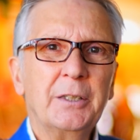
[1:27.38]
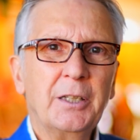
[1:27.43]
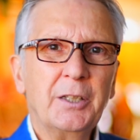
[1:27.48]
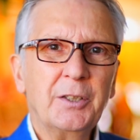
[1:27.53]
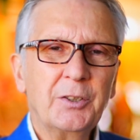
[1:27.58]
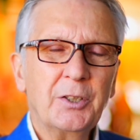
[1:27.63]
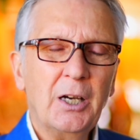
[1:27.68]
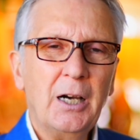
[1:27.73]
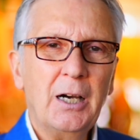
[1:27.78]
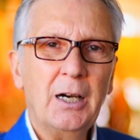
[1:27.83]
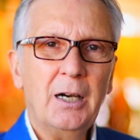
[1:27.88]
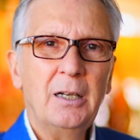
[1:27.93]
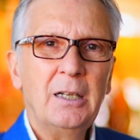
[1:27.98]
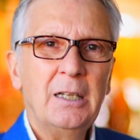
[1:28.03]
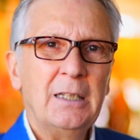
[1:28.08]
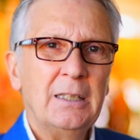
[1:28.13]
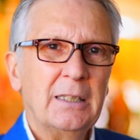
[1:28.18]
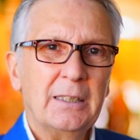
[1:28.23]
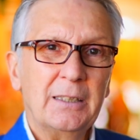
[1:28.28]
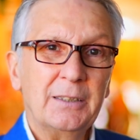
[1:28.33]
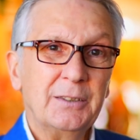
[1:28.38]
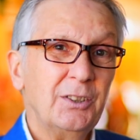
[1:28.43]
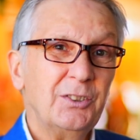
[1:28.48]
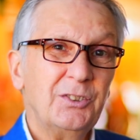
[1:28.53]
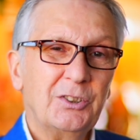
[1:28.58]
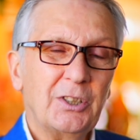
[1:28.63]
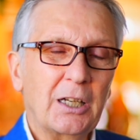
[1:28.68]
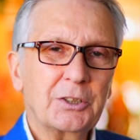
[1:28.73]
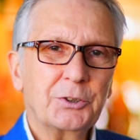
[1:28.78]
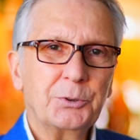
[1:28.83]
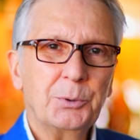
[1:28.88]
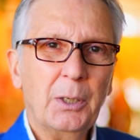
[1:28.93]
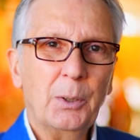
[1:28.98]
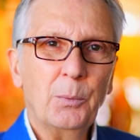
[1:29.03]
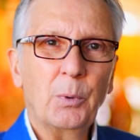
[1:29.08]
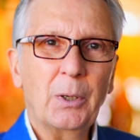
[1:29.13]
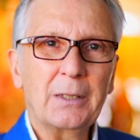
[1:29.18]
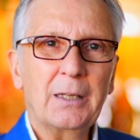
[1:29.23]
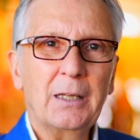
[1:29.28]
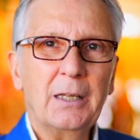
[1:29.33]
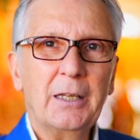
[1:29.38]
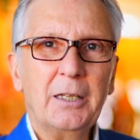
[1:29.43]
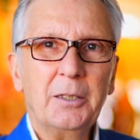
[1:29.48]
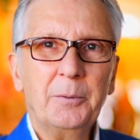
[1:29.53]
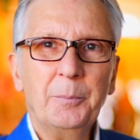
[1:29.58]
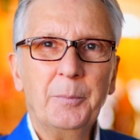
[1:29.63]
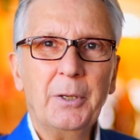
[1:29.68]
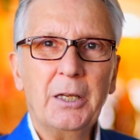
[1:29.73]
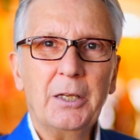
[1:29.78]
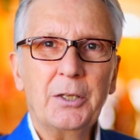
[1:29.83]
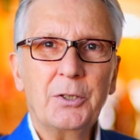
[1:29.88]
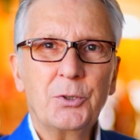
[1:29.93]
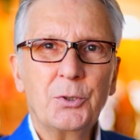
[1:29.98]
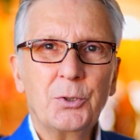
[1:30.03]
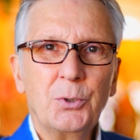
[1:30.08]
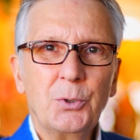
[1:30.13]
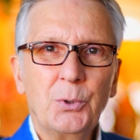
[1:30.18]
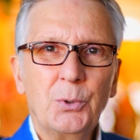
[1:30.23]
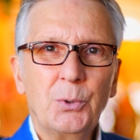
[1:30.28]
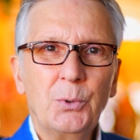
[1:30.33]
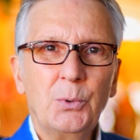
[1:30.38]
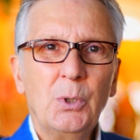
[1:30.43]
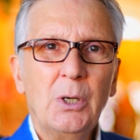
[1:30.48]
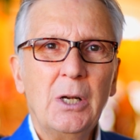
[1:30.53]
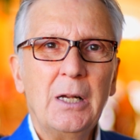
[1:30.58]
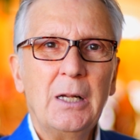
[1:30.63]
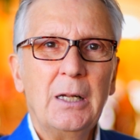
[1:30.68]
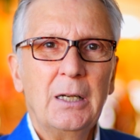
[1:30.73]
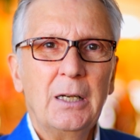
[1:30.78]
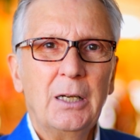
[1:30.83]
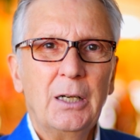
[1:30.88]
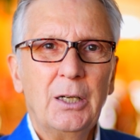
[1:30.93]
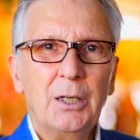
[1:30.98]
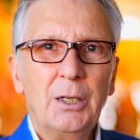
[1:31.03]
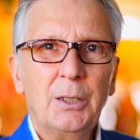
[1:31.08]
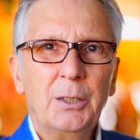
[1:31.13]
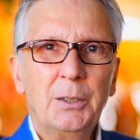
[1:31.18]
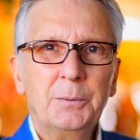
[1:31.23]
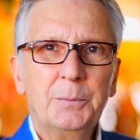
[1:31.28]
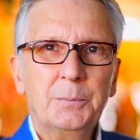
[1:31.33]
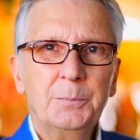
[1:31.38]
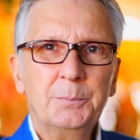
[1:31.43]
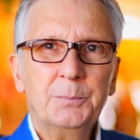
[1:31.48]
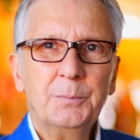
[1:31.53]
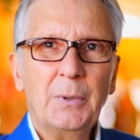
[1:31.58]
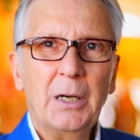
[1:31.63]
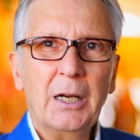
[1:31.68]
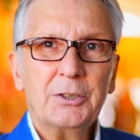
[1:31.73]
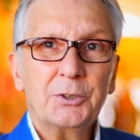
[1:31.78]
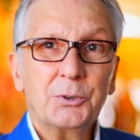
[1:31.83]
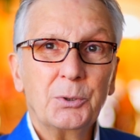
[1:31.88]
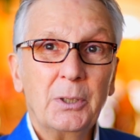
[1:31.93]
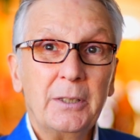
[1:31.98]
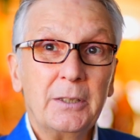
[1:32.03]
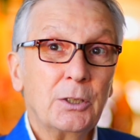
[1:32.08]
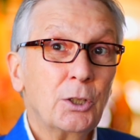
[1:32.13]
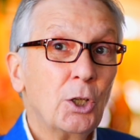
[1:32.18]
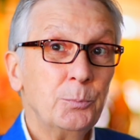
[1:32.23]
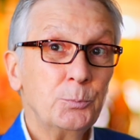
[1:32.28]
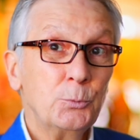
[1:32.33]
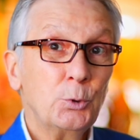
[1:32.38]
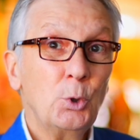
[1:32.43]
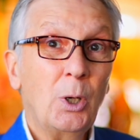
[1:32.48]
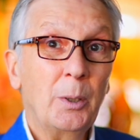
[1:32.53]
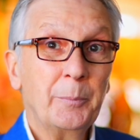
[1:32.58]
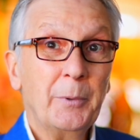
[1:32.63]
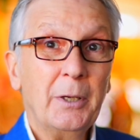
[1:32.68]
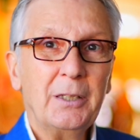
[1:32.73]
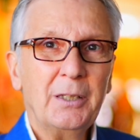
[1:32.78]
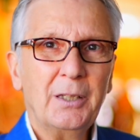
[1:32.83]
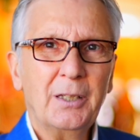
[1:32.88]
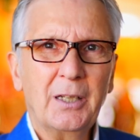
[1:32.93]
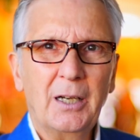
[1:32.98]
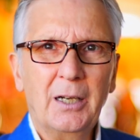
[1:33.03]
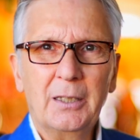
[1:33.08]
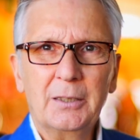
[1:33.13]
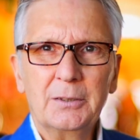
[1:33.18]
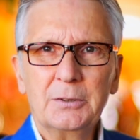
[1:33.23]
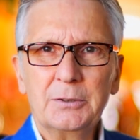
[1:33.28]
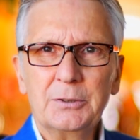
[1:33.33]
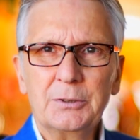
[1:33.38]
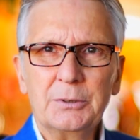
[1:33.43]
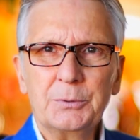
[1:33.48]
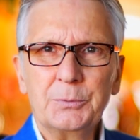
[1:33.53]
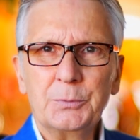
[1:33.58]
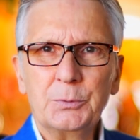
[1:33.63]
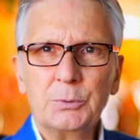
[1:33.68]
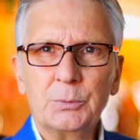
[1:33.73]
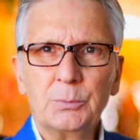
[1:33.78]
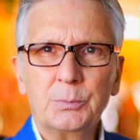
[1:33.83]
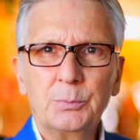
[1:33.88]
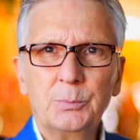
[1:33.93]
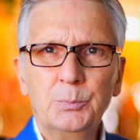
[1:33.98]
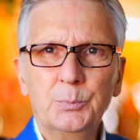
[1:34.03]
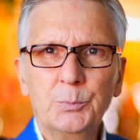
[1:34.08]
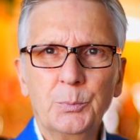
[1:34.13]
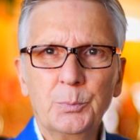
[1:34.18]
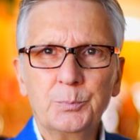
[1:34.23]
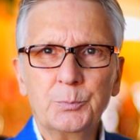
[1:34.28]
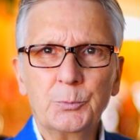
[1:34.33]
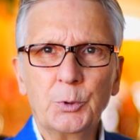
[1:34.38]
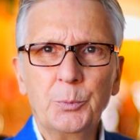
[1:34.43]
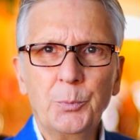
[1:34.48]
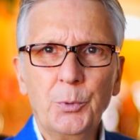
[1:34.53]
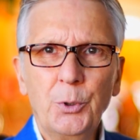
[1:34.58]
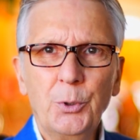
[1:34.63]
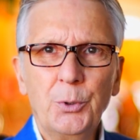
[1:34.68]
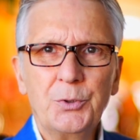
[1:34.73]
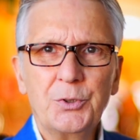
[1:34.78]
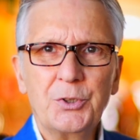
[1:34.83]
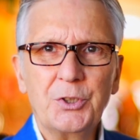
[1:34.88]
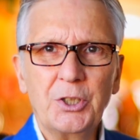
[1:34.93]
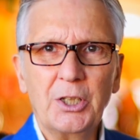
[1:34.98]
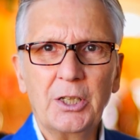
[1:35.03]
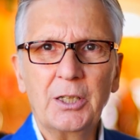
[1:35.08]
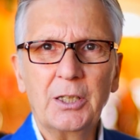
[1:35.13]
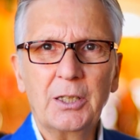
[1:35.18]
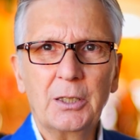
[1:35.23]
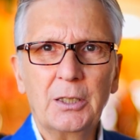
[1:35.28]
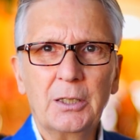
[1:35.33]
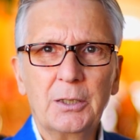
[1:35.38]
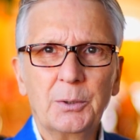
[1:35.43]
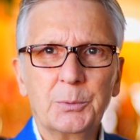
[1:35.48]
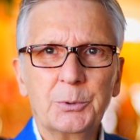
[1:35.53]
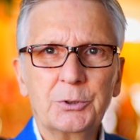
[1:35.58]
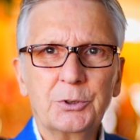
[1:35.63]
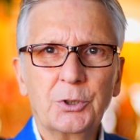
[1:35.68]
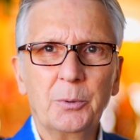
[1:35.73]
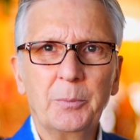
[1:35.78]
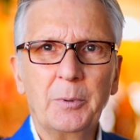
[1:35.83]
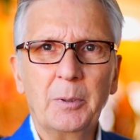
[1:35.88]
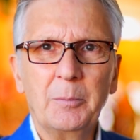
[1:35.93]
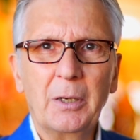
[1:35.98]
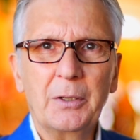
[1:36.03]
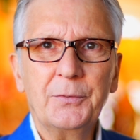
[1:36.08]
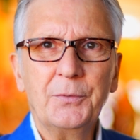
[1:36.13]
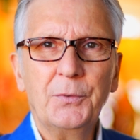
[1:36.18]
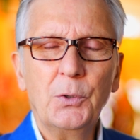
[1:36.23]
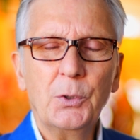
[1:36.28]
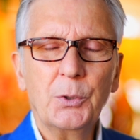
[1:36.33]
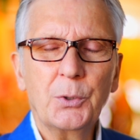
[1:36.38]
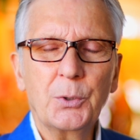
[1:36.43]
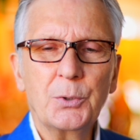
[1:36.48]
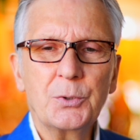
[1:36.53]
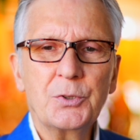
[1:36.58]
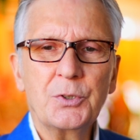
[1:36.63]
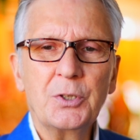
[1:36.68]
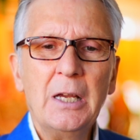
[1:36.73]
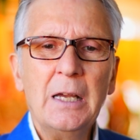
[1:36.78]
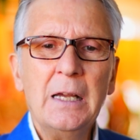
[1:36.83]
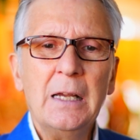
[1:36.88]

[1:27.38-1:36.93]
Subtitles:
guitar, and this is actually what led me to actually come to America. The music was going to be my focus.